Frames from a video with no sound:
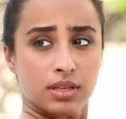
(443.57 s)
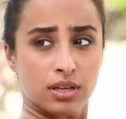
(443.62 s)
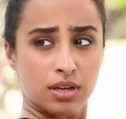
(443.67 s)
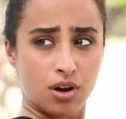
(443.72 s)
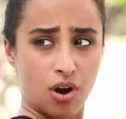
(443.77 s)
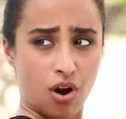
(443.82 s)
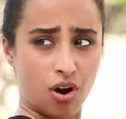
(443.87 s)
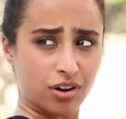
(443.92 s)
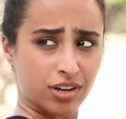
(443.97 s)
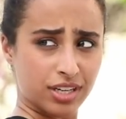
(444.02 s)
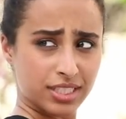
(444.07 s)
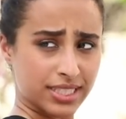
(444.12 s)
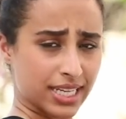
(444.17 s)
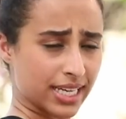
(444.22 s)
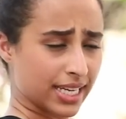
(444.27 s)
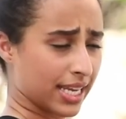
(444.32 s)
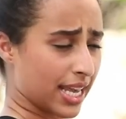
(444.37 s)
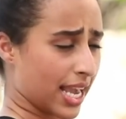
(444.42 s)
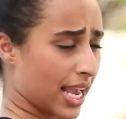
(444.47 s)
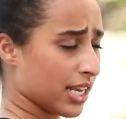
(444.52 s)
Core is
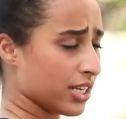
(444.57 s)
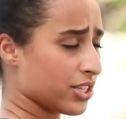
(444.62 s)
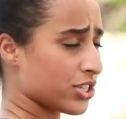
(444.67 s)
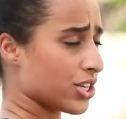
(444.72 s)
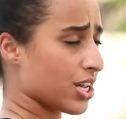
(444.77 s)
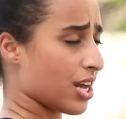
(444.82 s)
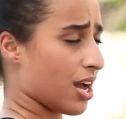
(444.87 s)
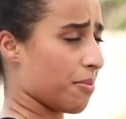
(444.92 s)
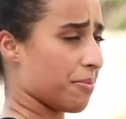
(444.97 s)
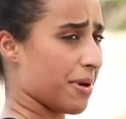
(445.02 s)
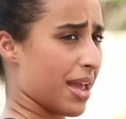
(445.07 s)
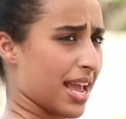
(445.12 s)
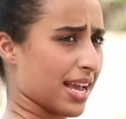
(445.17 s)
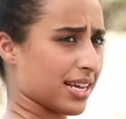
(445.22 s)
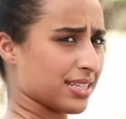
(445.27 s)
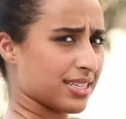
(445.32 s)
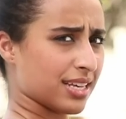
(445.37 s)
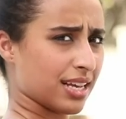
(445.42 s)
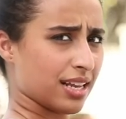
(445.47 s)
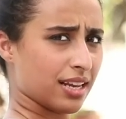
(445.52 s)
engaged. I'm
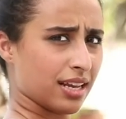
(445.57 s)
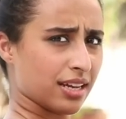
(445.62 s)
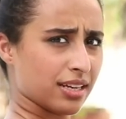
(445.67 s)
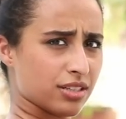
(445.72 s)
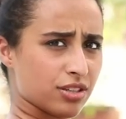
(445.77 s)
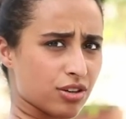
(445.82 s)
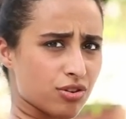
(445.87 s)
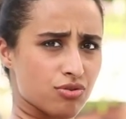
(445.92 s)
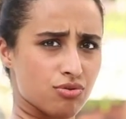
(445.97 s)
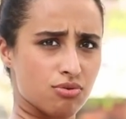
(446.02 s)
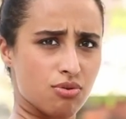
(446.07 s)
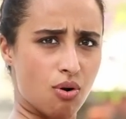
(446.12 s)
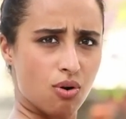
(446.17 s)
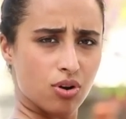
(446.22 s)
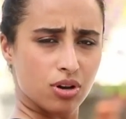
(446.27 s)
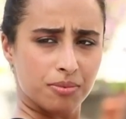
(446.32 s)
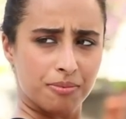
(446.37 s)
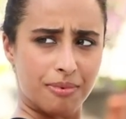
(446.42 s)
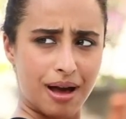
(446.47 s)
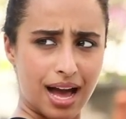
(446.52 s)
exhaling to
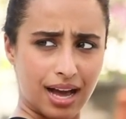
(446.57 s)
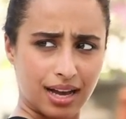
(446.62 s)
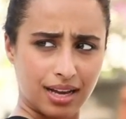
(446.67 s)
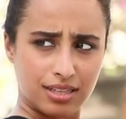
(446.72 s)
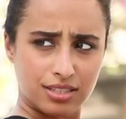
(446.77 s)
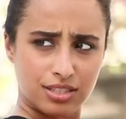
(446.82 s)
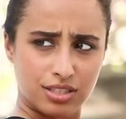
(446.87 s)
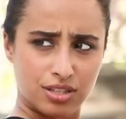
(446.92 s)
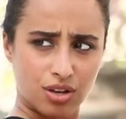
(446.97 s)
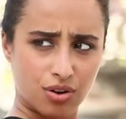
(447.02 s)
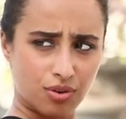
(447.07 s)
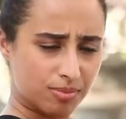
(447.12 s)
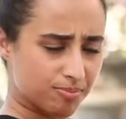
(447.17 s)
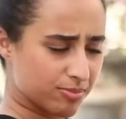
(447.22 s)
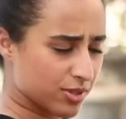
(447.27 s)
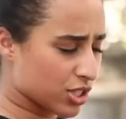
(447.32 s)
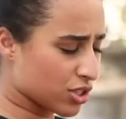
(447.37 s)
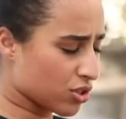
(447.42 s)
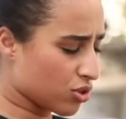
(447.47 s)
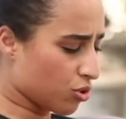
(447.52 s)
roll back. So I'm
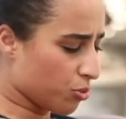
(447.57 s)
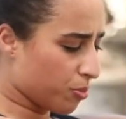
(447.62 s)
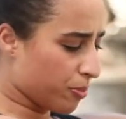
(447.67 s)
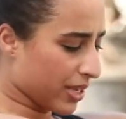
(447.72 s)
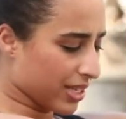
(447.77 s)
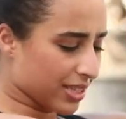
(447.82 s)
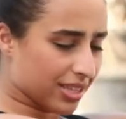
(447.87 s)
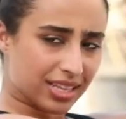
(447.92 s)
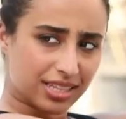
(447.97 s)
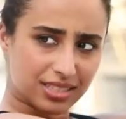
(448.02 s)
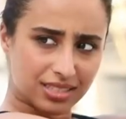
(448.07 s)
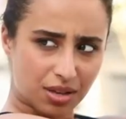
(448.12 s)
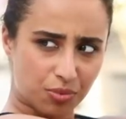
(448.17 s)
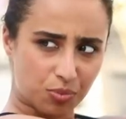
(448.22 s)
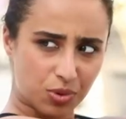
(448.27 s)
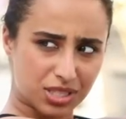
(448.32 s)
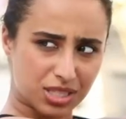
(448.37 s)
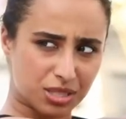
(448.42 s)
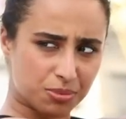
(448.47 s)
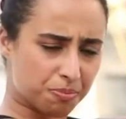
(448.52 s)
scooping. Think
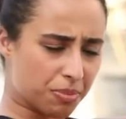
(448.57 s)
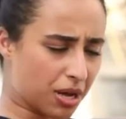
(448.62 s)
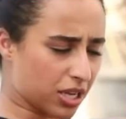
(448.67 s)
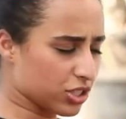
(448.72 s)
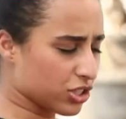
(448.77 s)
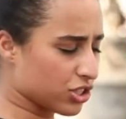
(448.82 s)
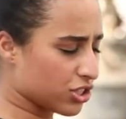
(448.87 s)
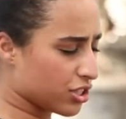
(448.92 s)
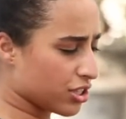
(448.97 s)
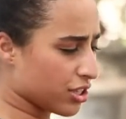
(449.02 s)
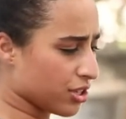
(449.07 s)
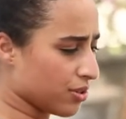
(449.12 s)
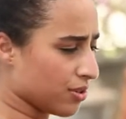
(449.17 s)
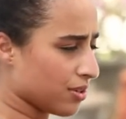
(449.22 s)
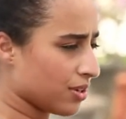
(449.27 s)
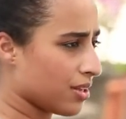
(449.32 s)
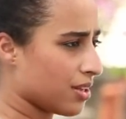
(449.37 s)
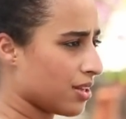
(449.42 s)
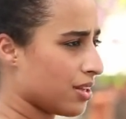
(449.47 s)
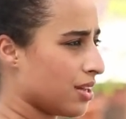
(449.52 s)
someone's punched you.
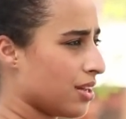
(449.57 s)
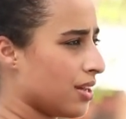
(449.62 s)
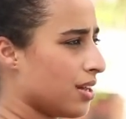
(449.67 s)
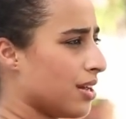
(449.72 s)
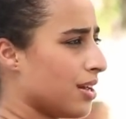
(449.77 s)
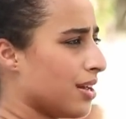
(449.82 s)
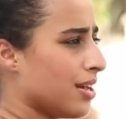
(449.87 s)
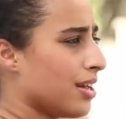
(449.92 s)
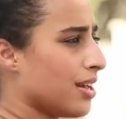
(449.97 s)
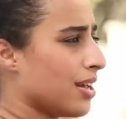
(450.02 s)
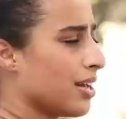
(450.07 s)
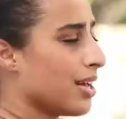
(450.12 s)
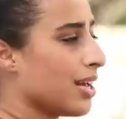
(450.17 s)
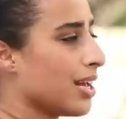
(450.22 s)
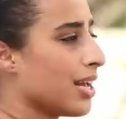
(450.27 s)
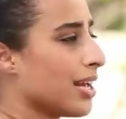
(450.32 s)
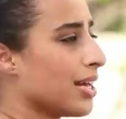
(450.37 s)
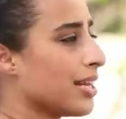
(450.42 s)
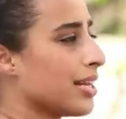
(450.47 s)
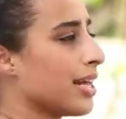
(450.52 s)

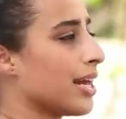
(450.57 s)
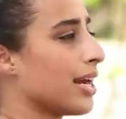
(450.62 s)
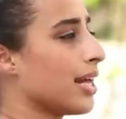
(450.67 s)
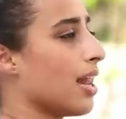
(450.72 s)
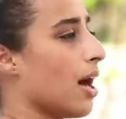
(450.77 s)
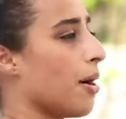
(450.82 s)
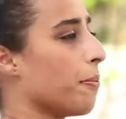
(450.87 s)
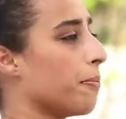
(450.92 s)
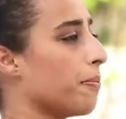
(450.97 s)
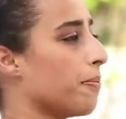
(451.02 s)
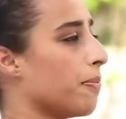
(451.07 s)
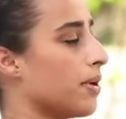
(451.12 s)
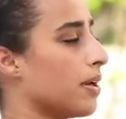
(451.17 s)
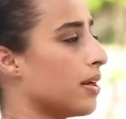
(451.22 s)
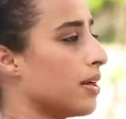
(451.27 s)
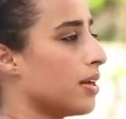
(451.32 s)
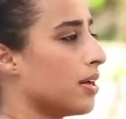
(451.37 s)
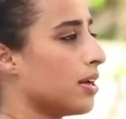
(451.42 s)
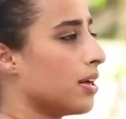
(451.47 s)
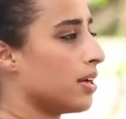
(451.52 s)
Inhale up.
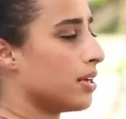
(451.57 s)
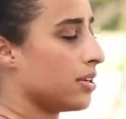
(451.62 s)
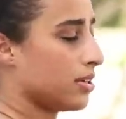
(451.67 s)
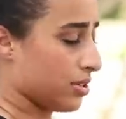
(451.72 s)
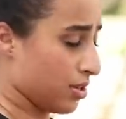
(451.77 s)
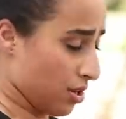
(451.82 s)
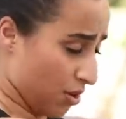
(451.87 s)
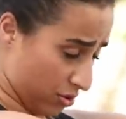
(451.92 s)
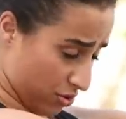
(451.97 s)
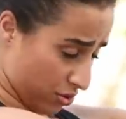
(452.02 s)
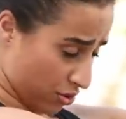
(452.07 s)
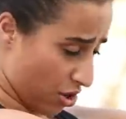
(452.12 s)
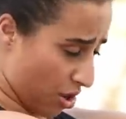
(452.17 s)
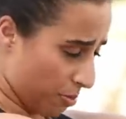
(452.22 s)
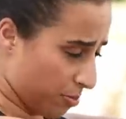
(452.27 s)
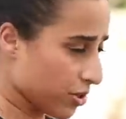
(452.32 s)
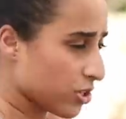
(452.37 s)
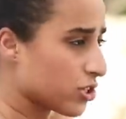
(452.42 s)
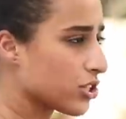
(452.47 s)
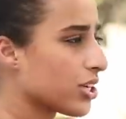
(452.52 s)
Don't
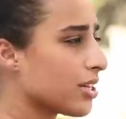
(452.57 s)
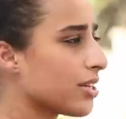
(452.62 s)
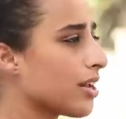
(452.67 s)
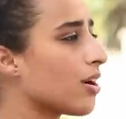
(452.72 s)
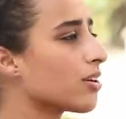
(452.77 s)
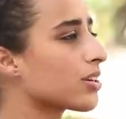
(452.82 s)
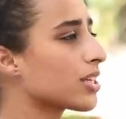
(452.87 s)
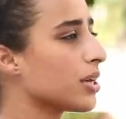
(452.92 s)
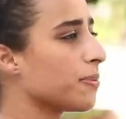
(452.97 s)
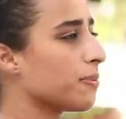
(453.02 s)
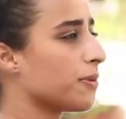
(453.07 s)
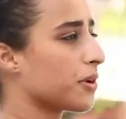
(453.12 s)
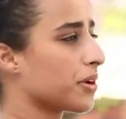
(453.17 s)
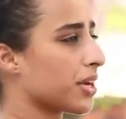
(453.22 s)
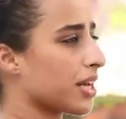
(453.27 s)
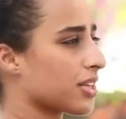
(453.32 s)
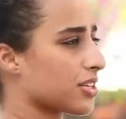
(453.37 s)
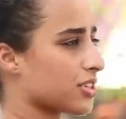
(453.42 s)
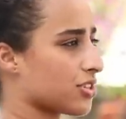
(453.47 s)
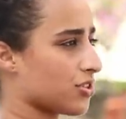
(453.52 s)
drop your chin down. Keep
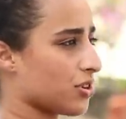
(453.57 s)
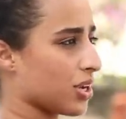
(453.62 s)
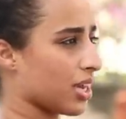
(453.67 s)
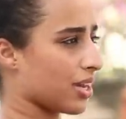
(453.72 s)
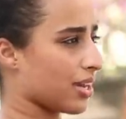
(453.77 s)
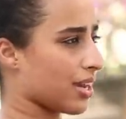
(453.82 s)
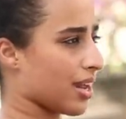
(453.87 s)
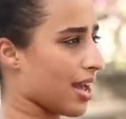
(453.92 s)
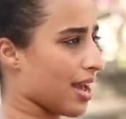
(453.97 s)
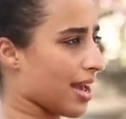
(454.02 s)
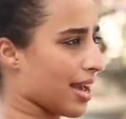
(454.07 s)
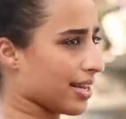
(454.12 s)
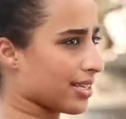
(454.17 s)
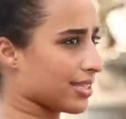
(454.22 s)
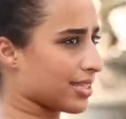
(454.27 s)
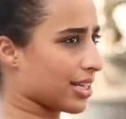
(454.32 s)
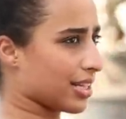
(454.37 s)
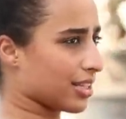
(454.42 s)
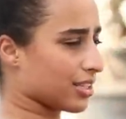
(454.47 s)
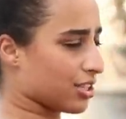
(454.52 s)
looking straight.
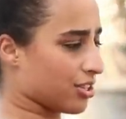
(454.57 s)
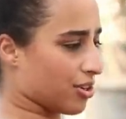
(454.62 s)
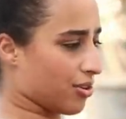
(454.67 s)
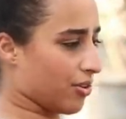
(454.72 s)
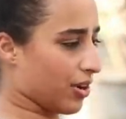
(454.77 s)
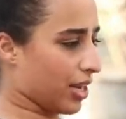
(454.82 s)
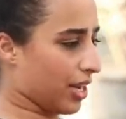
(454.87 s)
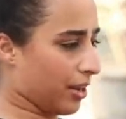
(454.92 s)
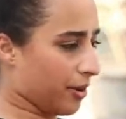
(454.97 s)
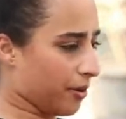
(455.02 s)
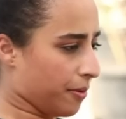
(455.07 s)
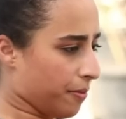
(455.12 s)
Exhale. 3.